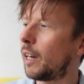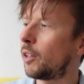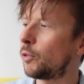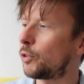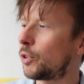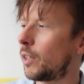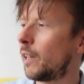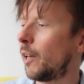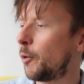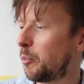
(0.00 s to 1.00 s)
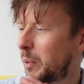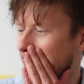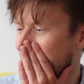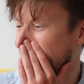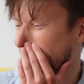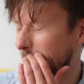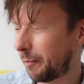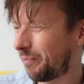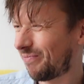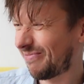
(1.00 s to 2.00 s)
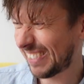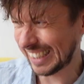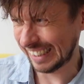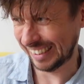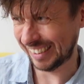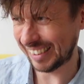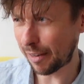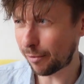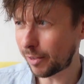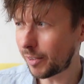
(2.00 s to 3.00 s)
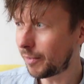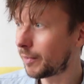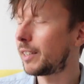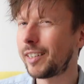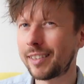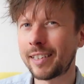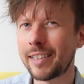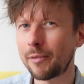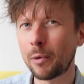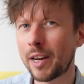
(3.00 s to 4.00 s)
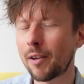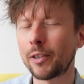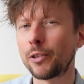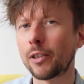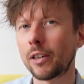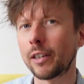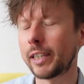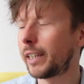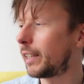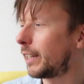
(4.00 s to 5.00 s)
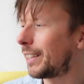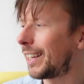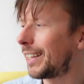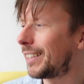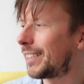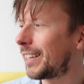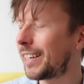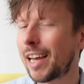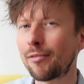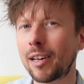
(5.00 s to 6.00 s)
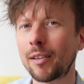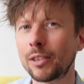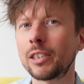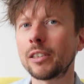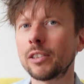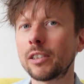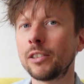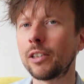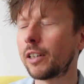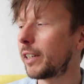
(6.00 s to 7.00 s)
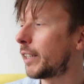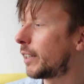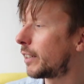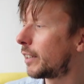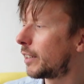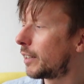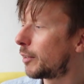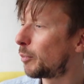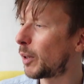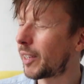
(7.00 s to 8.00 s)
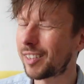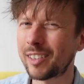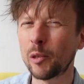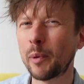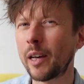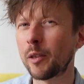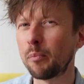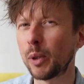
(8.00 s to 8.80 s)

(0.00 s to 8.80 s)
Ultra Lone Peak 7. These were never dry and they didn't ever have a chance to dry, but they're still better than